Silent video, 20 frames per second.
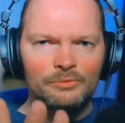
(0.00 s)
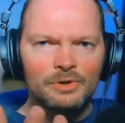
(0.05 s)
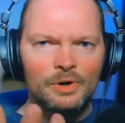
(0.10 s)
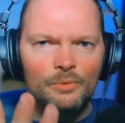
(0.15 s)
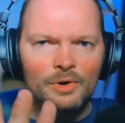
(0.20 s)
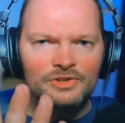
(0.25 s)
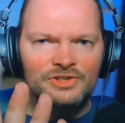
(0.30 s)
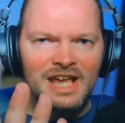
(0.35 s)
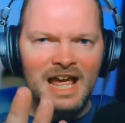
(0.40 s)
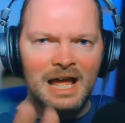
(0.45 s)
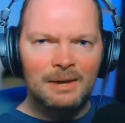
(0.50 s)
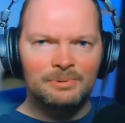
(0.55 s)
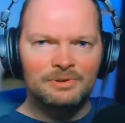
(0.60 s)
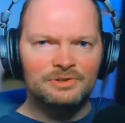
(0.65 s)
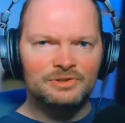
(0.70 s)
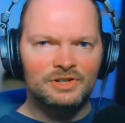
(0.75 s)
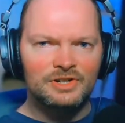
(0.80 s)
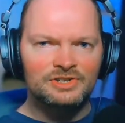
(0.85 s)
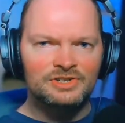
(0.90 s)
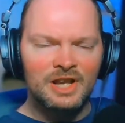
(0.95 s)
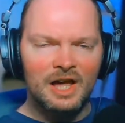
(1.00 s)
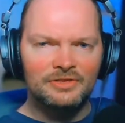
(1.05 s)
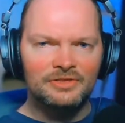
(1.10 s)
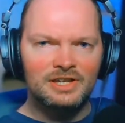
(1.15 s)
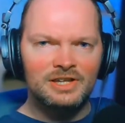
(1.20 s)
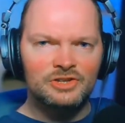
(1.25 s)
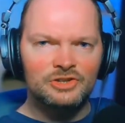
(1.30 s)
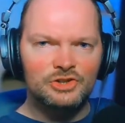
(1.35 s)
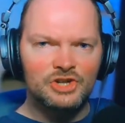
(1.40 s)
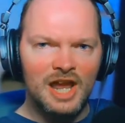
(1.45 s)
know what's happened because nothing
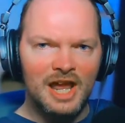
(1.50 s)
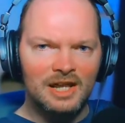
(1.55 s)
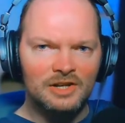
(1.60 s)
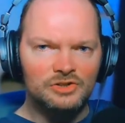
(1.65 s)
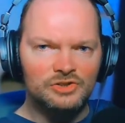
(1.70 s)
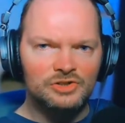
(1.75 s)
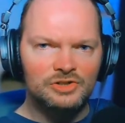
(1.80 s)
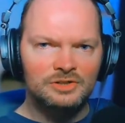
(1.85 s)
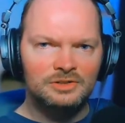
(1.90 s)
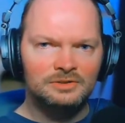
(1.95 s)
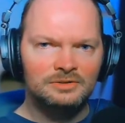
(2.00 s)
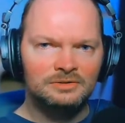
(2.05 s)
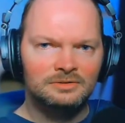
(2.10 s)
has changed.